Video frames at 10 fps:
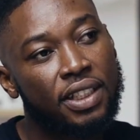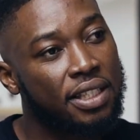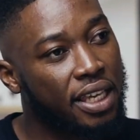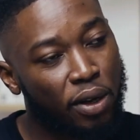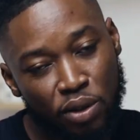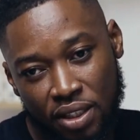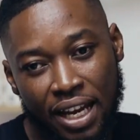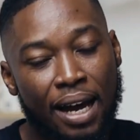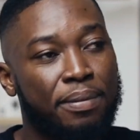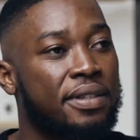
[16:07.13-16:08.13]
Skills
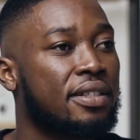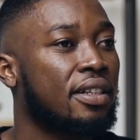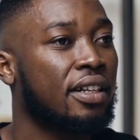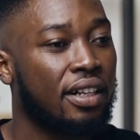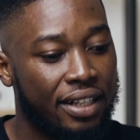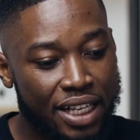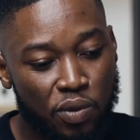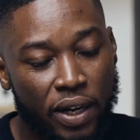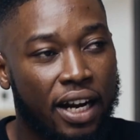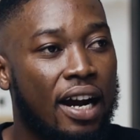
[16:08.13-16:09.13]
gaps,
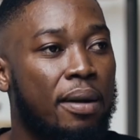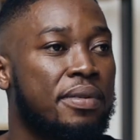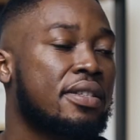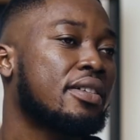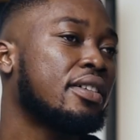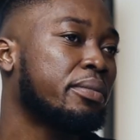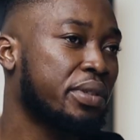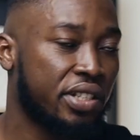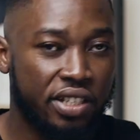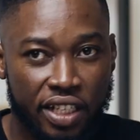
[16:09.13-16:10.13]
network gaps,
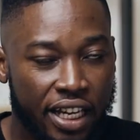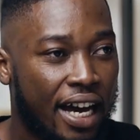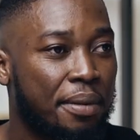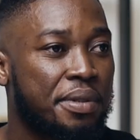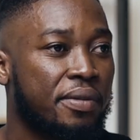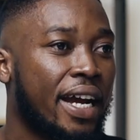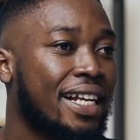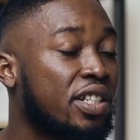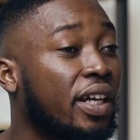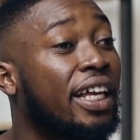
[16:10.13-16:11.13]
positioning gaps, right?
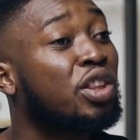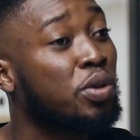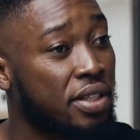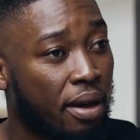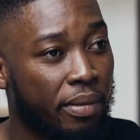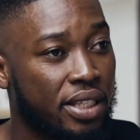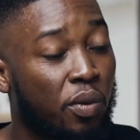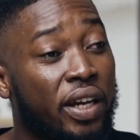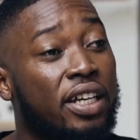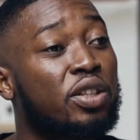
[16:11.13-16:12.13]
Until they hit those numbers.
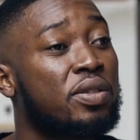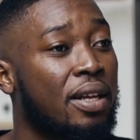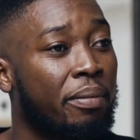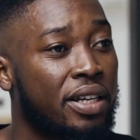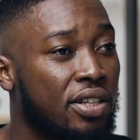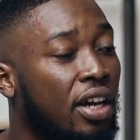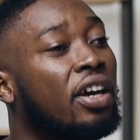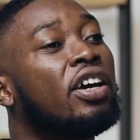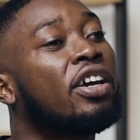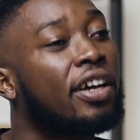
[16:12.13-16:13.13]
Then when you hit those numbers,
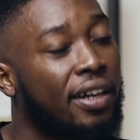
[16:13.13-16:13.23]
you